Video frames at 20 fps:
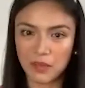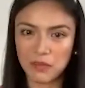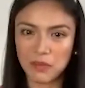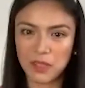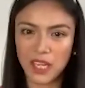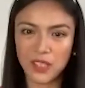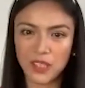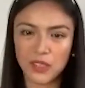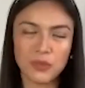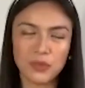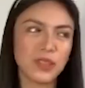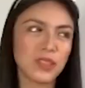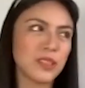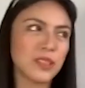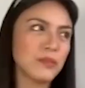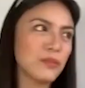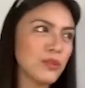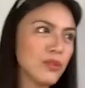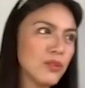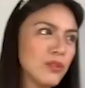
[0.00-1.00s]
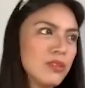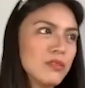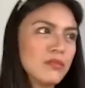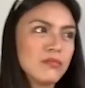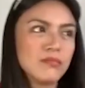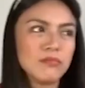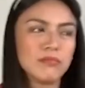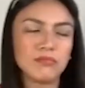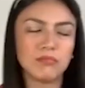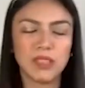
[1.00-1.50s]
I mean, I don't want him to
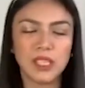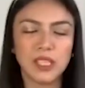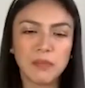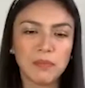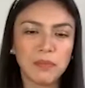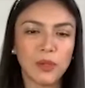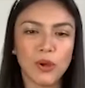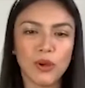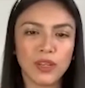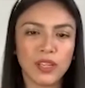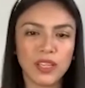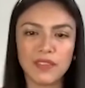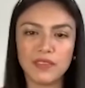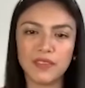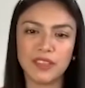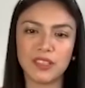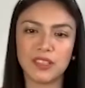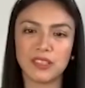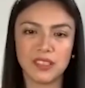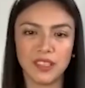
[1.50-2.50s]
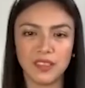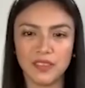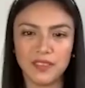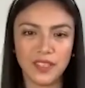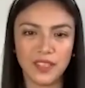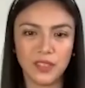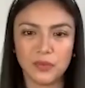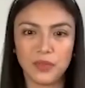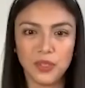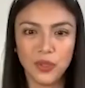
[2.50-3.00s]
keep longing for stuff
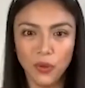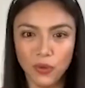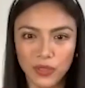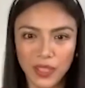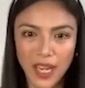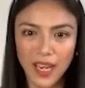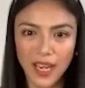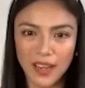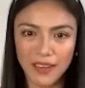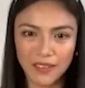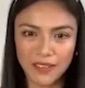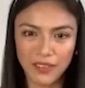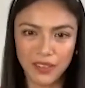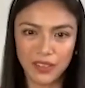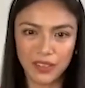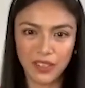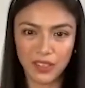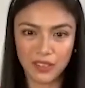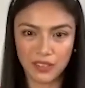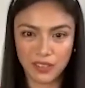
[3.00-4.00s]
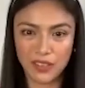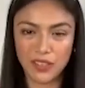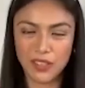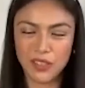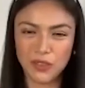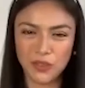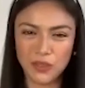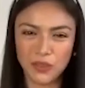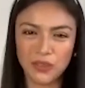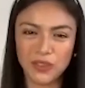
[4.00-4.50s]
that we don't have or that,
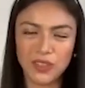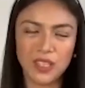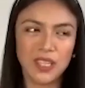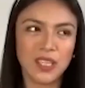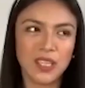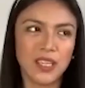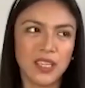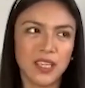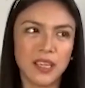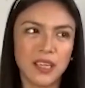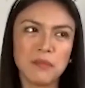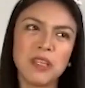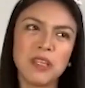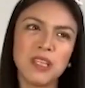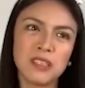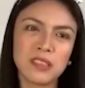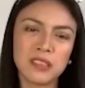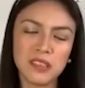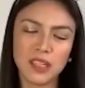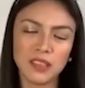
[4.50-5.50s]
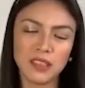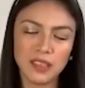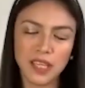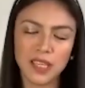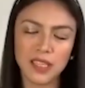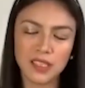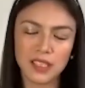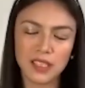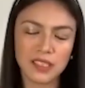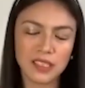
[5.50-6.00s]
I mean, it's not
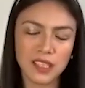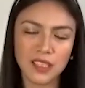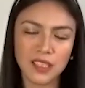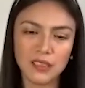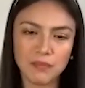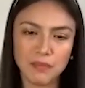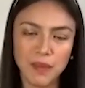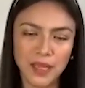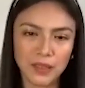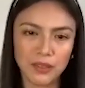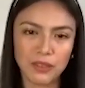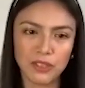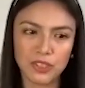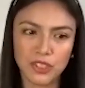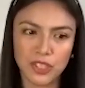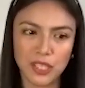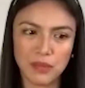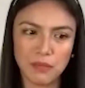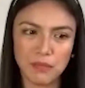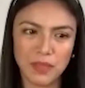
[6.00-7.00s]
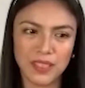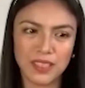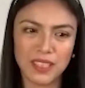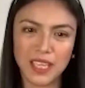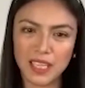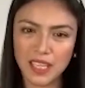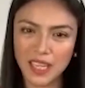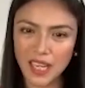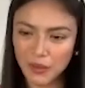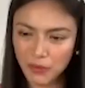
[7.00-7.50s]
it's not bad to dream, but
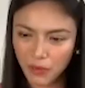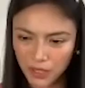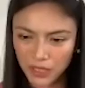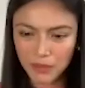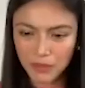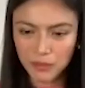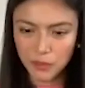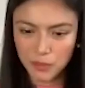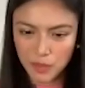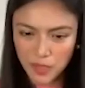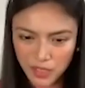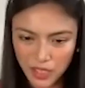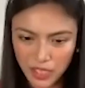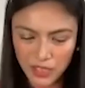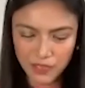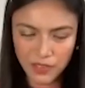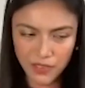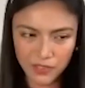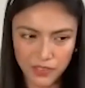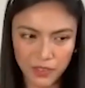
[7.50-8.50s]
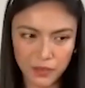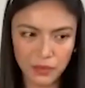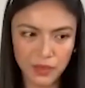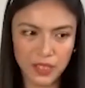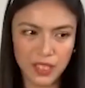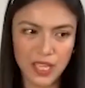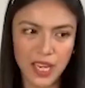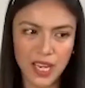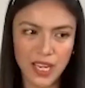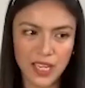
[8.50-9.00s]
then I want him to be grateful for what
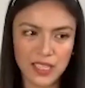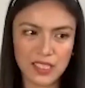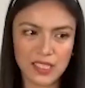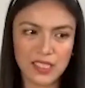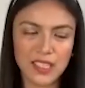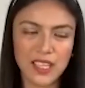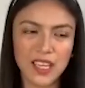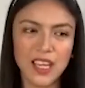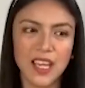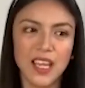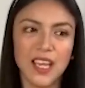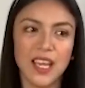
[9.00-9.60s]
he has.